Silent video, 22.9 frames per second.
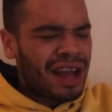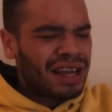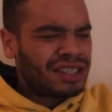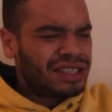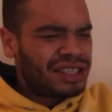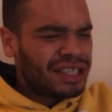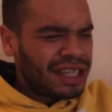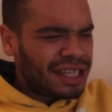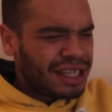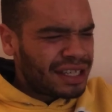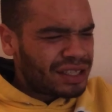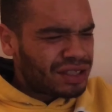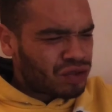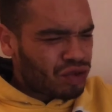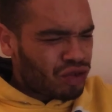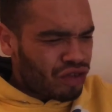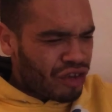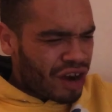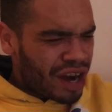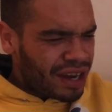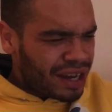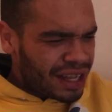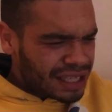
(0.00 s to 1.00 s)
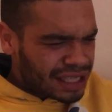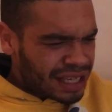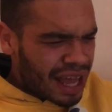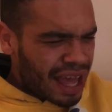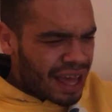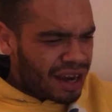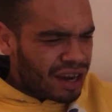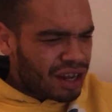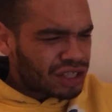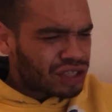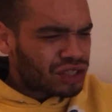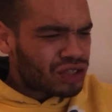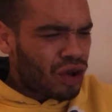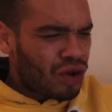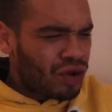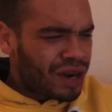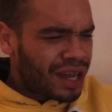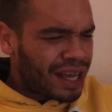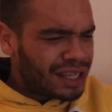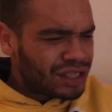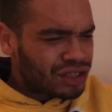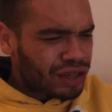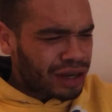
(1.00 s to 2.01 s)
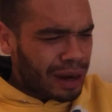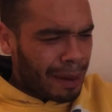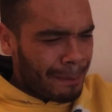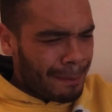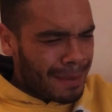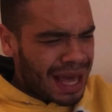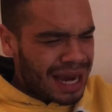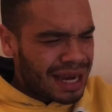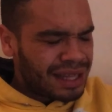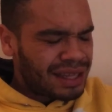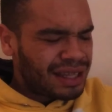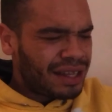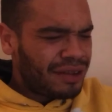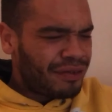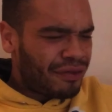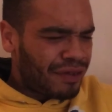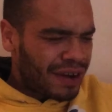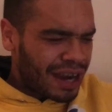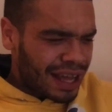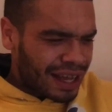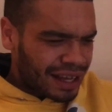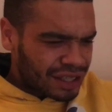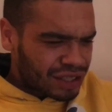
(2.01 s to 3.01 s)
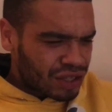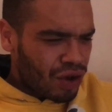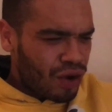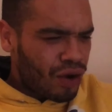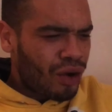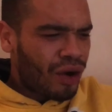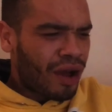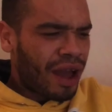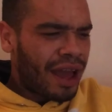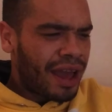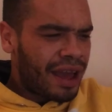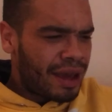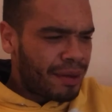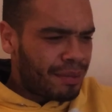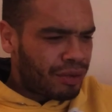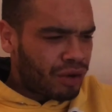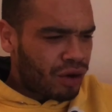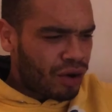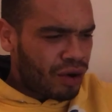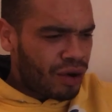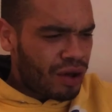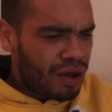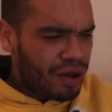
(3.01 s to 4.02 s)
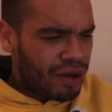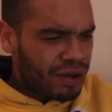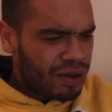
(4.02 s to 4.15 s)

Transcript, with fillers: back. G's already's letting us know that he's on a melody flex. Okay, bro.